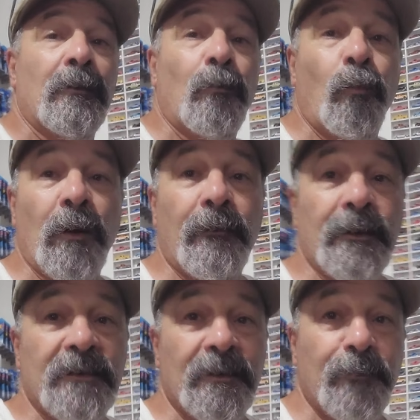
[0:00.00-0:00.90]
We're
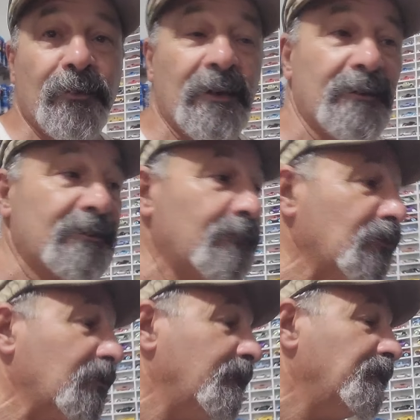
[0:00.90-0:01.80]
at Simple
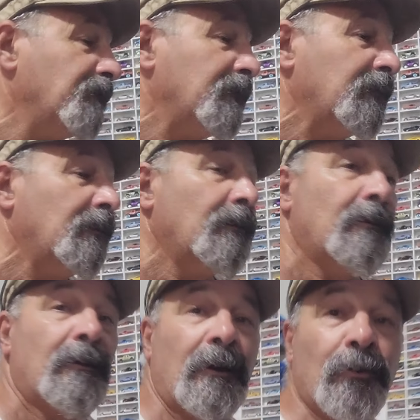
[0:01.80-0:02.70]
Customs.
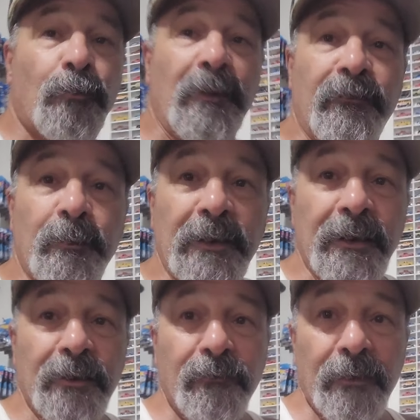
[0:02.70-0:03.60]
I hope everybody
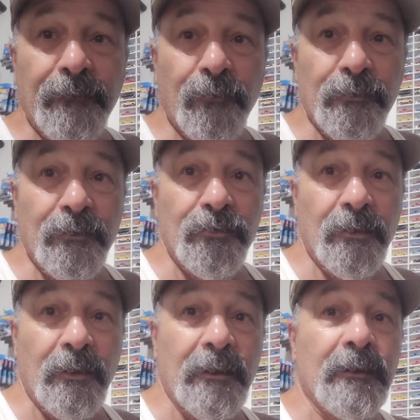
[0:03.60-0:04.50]
had a great 4th of
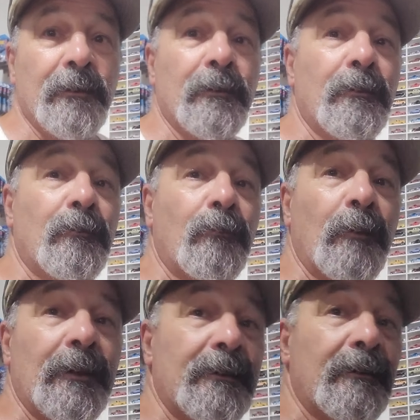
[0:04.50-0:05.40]
July.
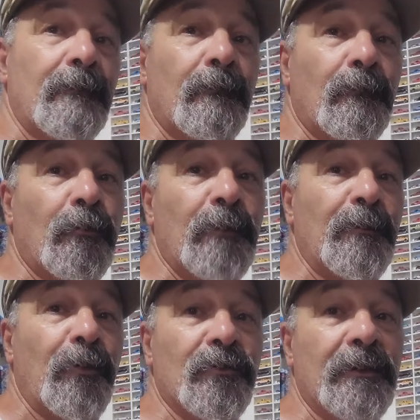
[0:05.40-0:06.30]
We did. We'll be
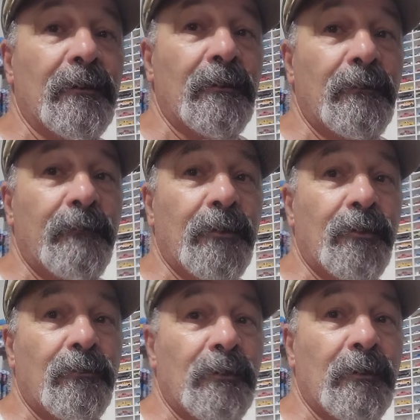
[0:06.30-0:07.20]
posting a little
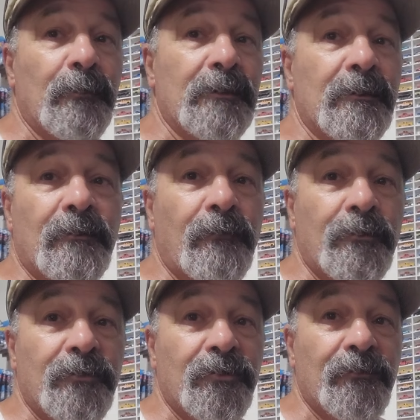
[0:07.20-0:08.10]
video that we did
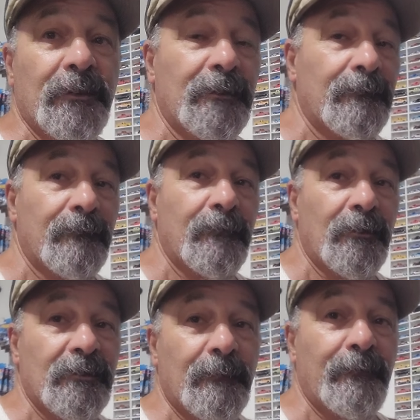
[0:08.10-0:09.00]
across the street
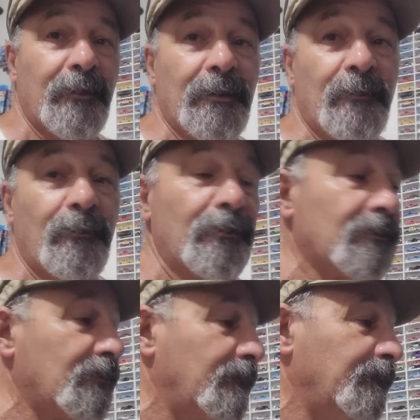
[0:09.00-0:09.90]
on some fireworks.